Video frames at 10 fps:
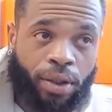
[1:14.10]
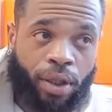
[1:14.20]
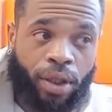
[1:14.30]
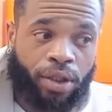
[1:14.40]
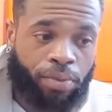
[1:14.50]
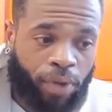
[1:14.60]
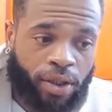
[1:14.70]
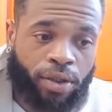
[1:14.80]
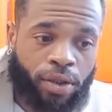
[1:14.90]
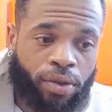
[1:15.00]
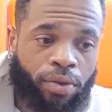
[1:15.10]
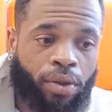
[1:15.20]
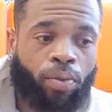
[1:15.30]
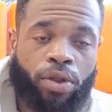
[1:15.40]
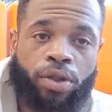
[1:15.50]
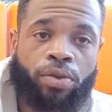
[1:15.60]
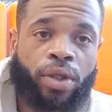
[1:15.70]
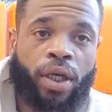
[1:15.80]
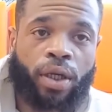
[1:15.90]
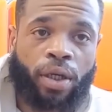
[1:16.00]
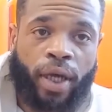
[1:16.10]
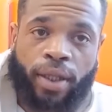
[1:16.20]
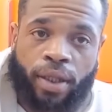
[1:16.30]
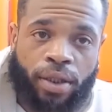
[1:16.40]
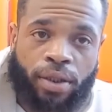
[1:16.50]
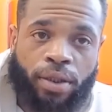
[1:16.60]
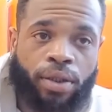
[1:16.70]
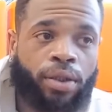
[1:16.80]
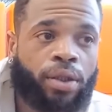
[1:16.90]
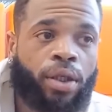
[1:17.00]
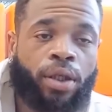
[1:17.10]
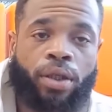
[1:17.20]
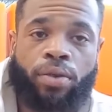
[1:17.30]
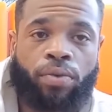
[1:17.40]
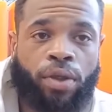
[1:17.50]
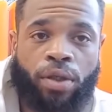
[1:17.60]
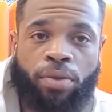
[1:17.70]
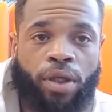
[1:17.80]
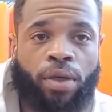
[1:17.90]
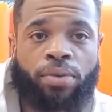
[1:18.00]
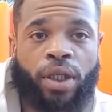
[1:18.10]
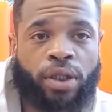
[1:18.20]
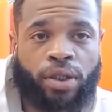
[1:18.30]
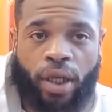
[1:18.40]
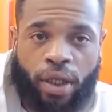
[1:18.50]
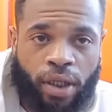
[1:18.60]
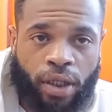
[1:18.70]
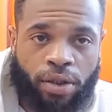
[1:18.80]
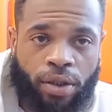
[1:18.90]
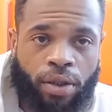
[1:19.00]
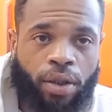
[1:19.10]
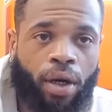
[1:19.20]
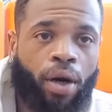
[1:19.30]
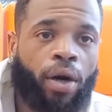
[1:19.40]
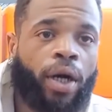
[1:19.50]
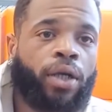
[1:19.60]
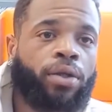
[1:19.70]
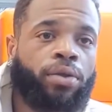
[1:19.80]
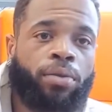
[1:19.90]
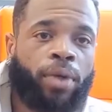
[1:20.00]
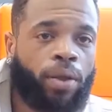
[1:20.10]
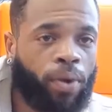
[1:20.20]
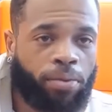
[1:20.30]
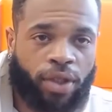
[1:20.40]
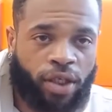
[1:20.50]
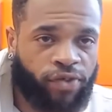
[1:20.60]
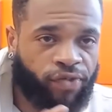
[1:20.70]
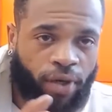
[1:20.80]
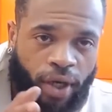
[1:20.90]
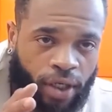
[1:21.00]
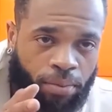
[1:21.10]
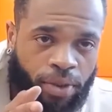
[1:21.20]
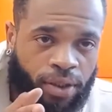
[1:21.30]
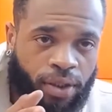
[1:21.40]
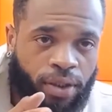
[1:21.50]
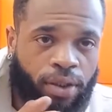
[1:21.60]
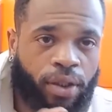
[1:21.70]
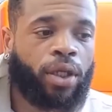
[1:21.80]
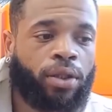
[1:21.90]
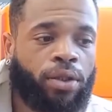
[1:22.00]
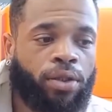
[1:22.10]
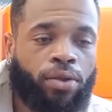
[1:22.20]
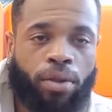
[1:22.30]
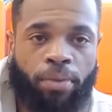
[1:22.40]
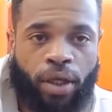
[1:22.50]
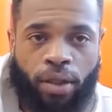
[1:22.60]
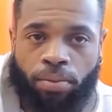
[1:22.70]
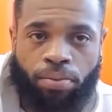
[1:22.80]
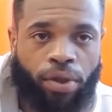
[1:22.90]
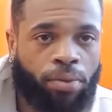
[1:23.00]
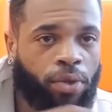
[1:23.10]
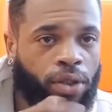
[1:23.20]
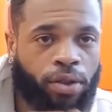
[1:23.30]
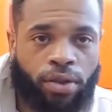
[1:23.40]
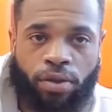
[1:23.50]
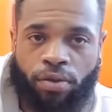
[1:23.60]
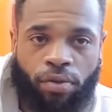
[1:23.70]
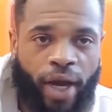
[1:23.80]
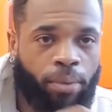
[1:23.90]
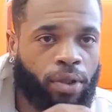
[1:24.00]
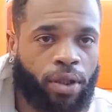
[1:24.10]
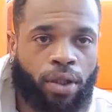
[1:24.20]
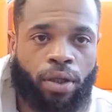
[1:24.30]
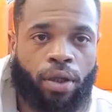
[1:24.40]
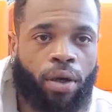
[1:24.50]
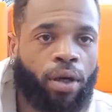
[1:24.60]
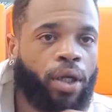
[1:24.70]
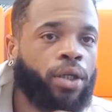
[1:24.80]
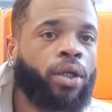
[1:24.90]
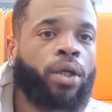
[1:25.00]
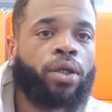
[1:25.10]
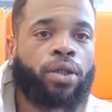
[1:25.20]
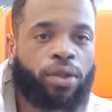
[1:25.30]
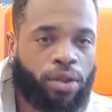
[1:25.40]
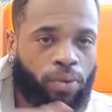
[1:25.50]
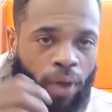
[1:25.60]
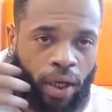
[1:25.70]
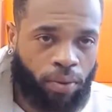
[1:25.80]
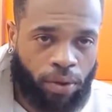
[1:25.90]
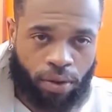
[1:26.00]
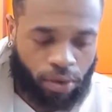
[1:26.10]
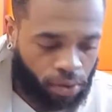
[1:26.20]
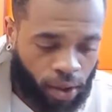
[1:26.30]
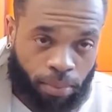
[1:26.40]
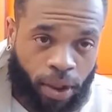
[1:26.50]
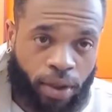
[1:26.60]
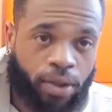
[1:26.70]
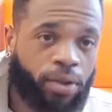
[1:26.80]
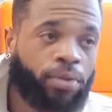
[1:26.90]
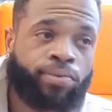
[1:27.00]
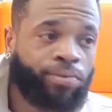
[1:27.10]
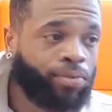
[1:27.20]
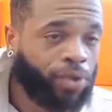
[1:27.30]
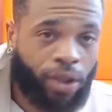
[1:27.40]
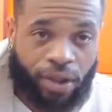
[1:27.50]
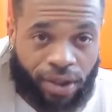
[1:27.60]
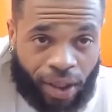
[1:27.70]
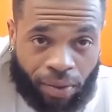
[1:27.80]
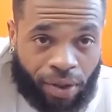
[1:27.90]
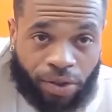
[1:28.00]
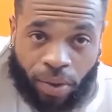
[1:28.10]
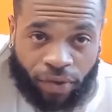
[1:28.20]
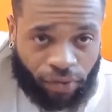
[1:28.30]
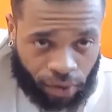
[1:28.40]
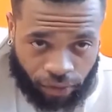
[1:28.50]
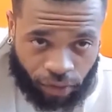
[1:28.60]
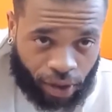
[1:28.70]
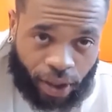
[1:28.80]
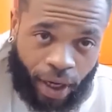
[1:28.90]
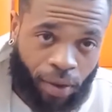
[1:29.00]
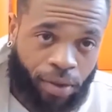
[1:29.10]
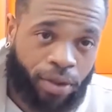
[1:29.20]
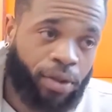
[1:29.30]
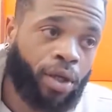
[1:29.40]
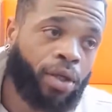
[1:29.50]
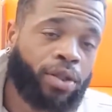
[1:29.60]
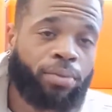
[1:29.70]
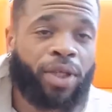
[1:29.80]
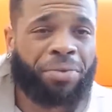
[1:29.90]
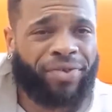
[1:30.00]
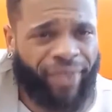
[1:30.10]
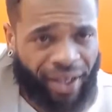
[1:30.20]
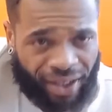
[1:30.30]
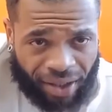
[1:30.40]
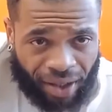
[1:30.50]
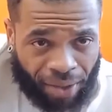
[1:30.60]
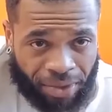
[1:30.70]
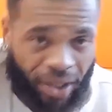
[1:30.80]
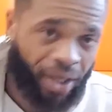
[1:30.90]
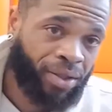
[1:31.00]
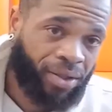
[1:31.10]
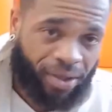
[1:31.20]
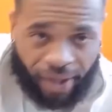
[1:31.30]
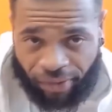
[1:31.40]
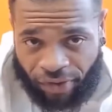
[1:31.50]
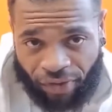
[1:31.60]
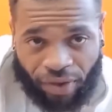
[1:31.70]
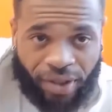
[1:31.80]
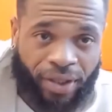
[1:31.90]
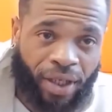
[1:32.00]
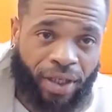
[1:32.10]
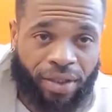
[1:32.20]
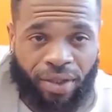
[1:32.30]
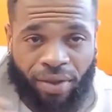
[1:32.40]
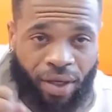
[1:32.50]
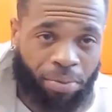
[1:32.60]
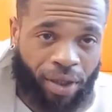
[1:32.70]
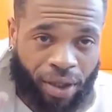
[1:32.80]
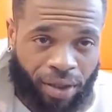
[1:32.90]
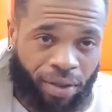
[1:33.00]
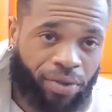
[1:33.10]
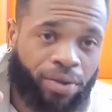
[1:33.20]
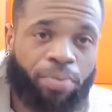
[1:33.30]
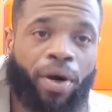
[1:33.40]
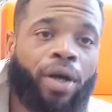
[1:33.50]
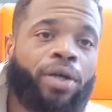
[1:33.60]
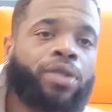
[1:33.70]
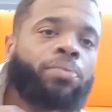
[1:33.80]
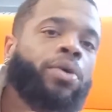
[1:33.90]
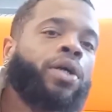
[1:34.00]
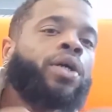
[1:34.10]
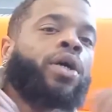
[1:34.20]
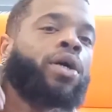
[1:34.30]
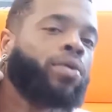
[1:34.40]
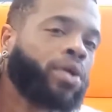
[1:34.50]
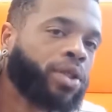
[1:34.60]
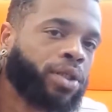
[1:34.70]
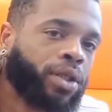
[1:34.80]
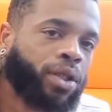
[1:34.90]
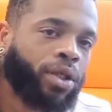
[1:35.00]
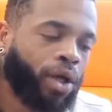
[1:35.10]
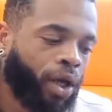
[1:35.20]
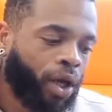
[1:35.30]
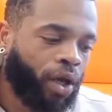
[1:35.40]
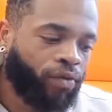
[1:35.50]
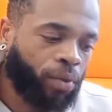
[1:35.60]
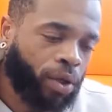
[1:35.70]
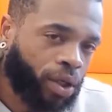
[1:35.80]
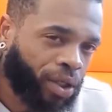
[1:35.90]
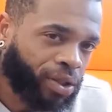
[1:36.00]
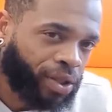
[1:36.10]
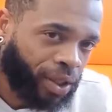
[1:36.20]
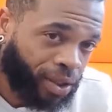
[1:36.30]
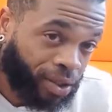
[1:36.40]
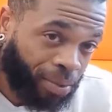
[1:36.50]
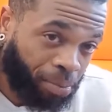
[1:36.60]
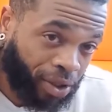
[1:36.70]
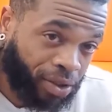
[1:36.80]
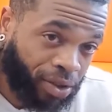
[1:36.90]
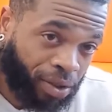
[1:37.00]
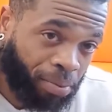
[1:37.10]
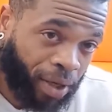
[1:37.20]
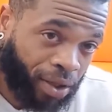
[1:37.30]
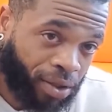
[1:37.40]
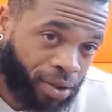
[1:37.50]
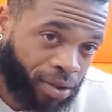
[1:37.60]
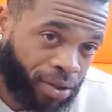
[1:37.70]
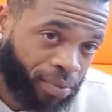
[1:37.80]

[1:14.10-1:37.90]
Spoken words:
express to you, once you get good at this, it really becomes like second nature. All right, you can make websites for any business and you can make them pretty much rapidly. All right, this is why when you come to us, you get a site within 24 to 48 hours. Sometimes it's like an e-com site, 7 to 14 days, because we got to plug in those products. But realistically, if you want a good site that's going to beat your competitors,